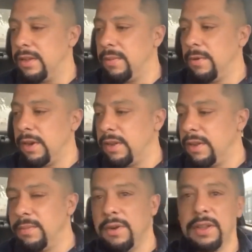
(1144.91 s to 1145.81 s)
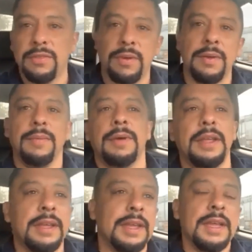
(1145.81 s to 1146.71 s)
good morning to everybody.